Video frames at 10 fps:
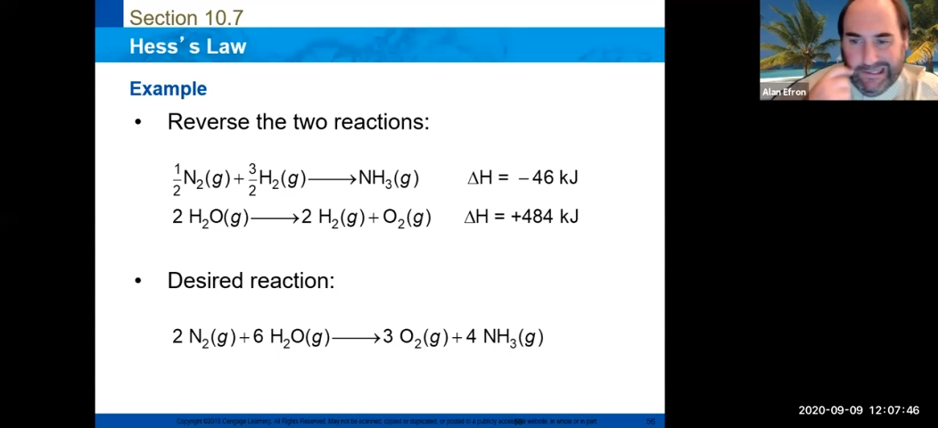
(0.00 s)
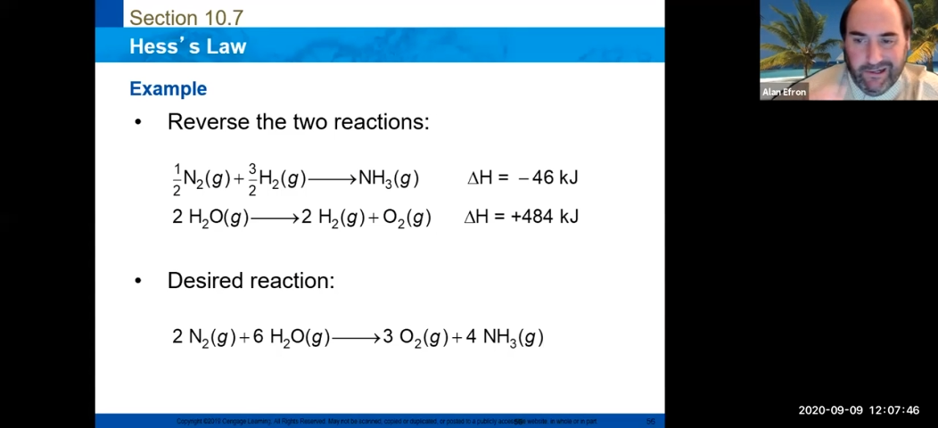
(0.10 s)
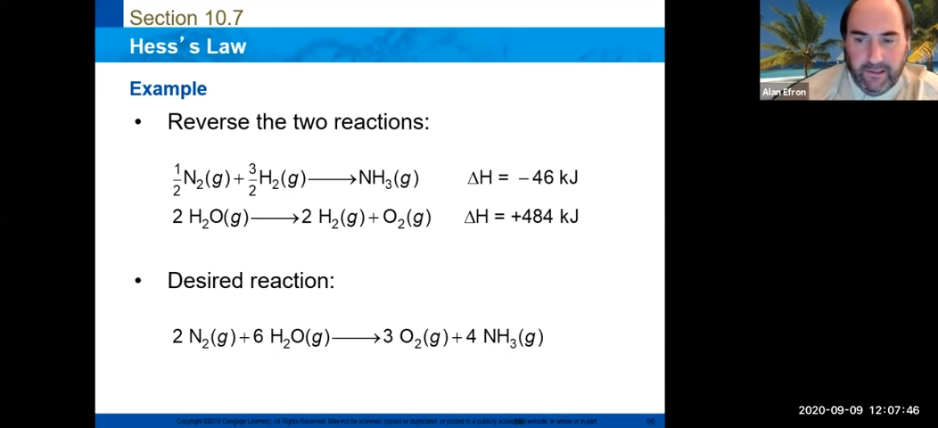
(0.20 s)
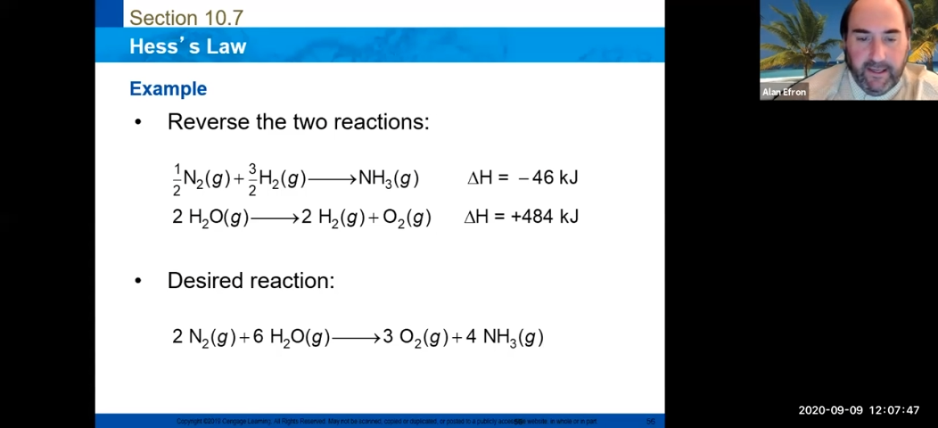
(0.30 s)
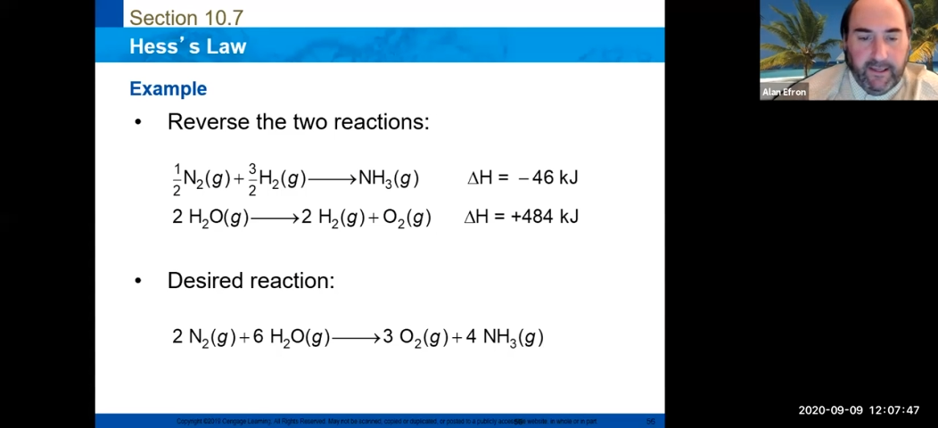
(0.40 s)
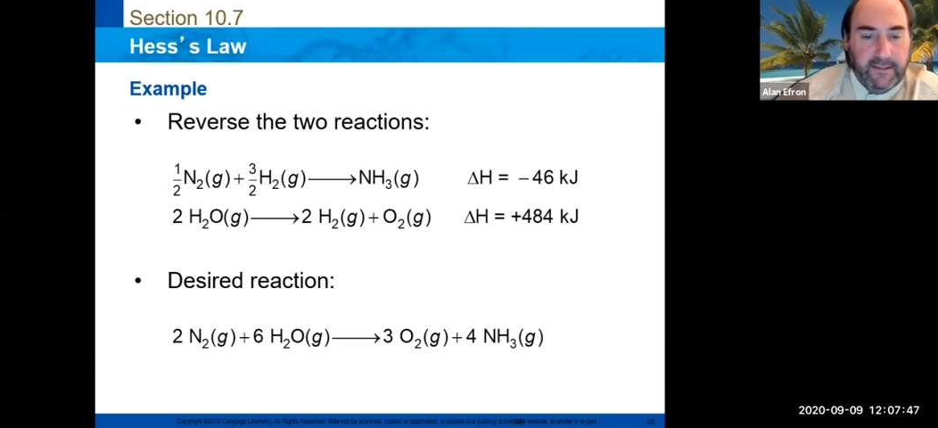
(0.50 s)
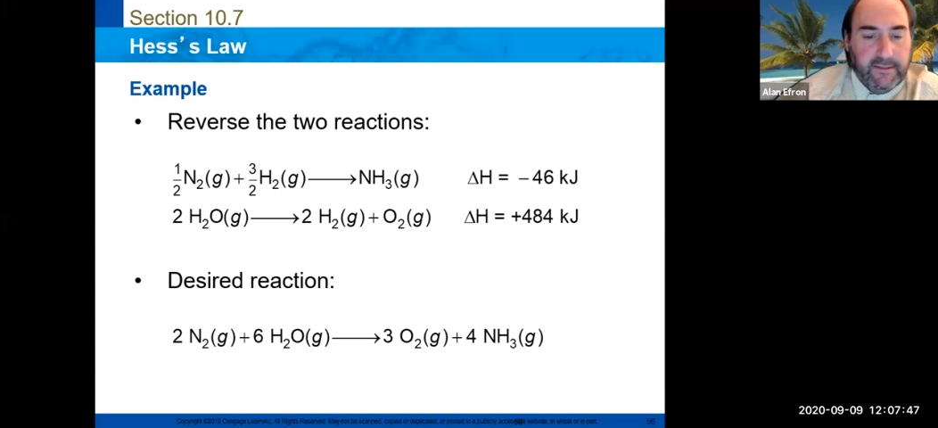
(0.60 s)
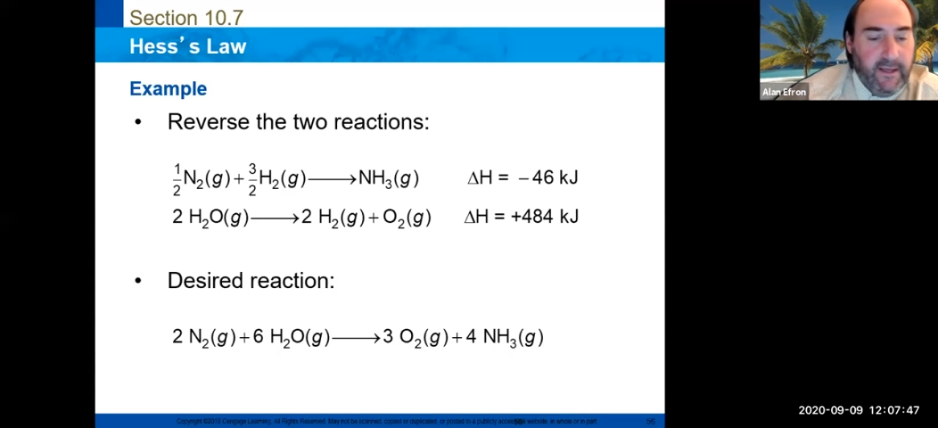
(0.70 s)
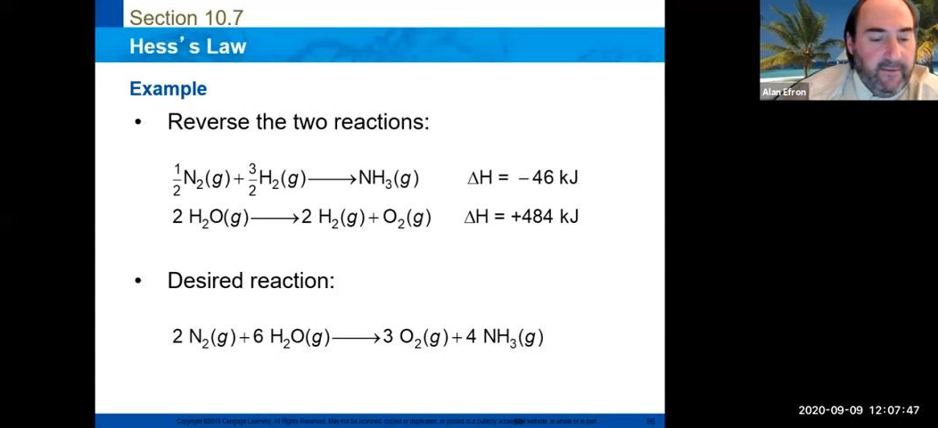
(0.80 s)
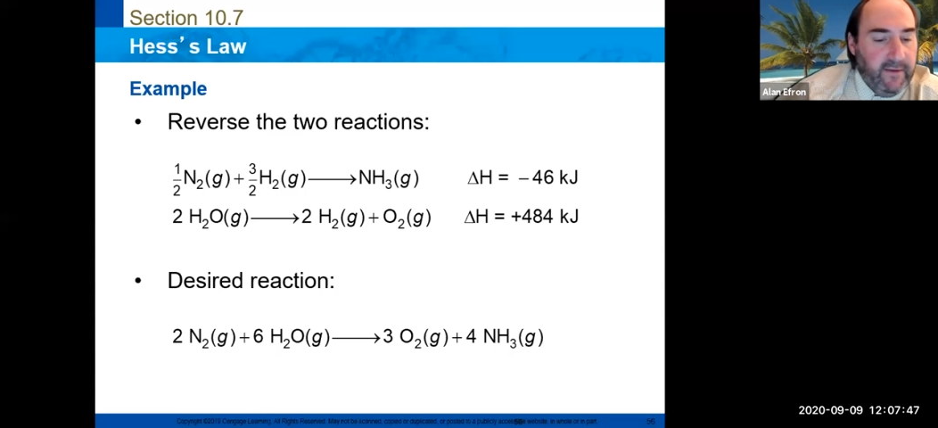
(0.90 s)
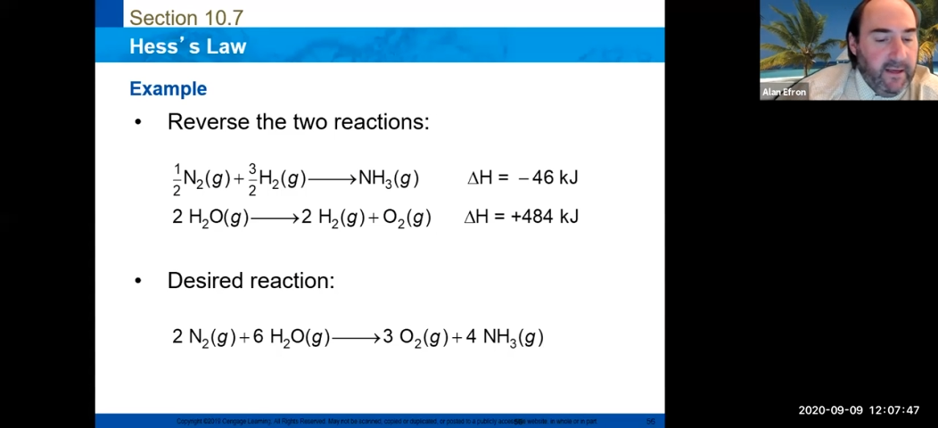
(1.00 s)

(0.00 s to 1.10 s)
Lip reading: and all that good stuff.